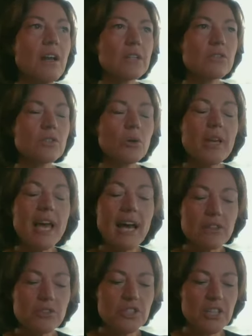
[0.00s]
So we
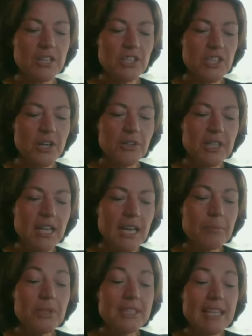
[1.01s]
had to change our
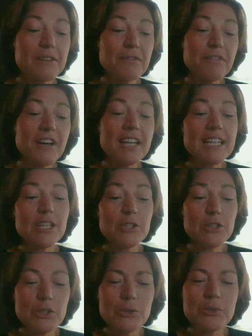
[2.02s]
name, but then finding
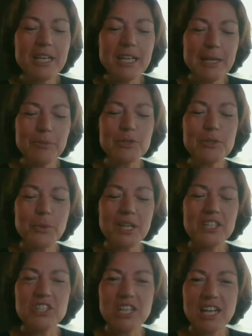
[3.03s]
a new name was
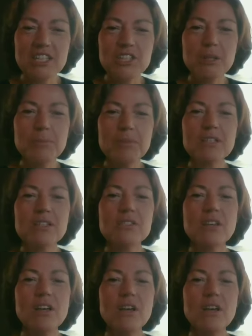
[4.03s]
quite challenging because